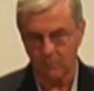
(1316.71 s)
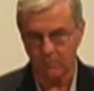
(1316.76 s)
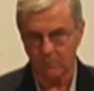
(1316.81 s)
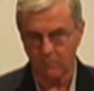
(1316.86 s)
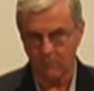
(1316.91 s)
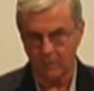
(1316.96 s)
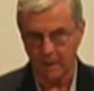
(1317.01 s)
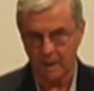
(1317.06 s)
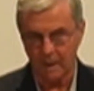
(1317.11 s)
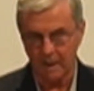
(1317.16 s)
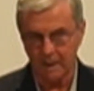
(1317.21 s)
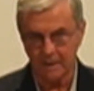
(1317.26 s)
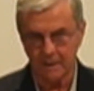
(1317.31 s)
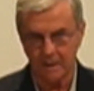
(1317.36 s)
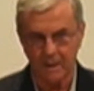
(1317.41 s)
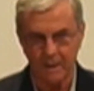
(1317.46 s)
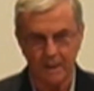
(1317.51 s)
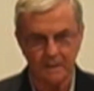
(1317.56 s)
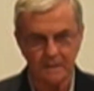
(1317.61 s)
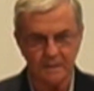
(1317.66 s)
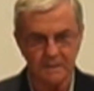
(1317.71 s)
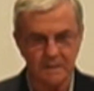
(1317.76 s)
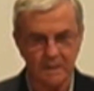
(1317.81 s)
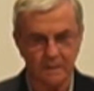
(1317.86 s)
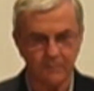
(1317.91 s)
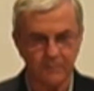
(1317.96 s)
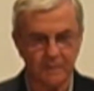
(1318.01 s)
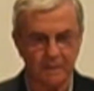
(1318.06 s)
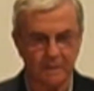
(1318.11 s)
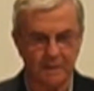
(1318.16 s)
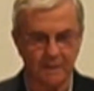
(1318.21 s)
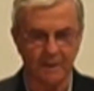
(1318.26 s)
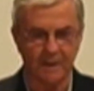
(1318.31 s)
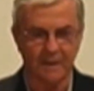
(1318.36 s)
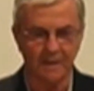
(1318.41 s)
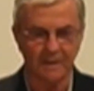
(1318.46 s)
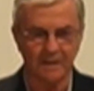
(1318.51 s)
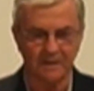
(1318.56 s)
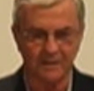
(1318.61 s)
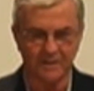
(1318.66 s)
why did I step into
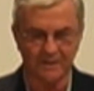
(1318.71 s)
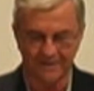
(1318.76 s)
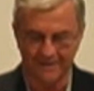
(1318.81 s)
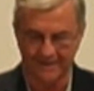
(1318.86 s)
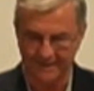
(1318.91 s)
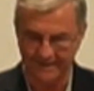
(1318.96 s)
this?